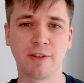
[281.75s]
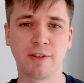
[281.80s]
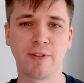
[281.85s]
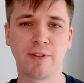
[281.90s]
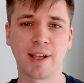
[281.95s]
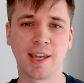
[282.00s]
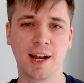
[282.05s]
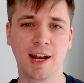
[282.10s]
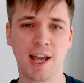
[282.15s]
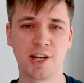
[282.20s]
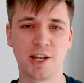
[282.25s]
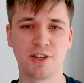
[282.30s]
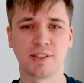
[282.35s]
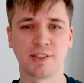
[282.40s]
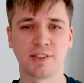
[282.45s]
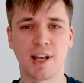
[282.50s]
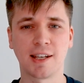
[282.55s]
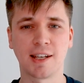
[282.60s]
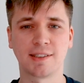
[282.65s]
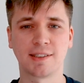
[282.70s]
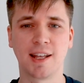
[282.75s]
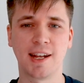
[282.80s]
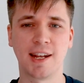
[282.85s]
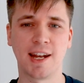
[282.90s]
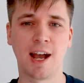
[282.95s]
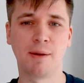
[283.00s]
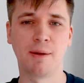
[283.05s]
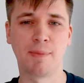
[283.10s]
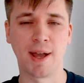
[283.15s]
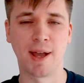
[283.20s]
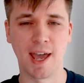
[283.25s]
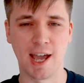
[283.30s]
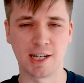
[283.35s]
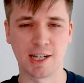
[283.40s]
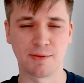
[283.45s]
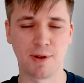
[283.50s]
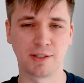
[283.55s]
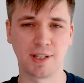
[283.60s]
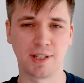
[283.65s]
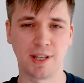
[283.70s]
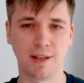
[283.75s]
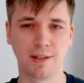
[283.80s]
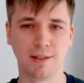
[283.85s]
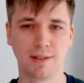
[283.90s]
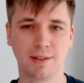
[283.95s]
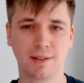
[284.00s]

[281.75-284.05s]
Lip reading: regulations as laid out by HMRC.